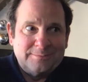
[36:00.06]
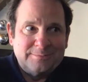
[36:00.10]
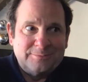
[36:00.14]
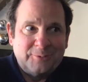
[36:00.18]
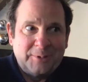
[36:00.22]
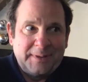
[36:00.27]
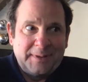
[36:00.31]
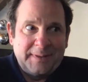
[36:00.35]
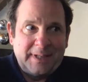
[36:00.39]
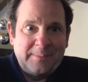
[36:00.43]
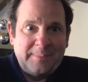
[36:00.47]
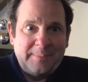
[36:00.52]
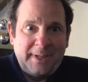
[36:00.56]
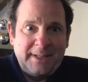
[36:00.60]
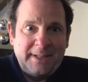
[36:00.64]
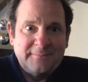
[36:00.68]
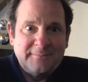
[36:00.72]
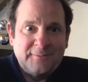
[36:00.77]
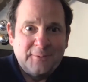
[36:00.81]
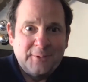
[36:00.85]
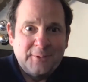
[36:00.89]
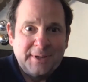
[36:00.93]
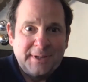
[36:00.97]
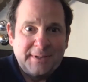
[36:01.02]
what they paid
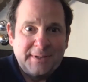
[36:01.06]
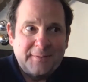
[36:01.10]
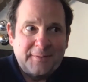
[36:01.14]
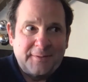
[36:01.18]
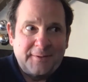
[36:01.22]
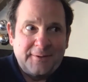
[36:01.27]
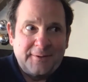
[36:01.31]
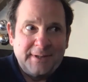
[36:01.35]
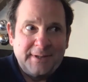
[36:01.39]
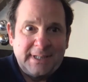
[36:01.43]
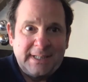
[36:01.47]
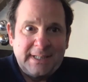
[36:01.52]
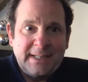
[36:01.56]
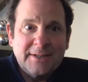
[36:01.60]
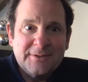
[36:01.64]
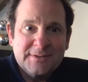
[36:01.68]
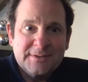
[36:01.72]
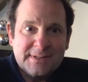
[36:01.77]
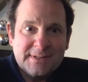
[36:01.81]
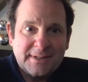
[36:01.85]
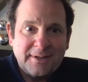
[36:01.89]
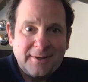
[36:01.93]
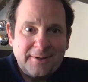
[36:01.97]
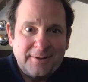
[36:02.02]
for it 30 years
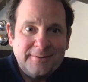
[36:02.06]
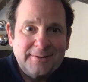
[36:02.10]
ago.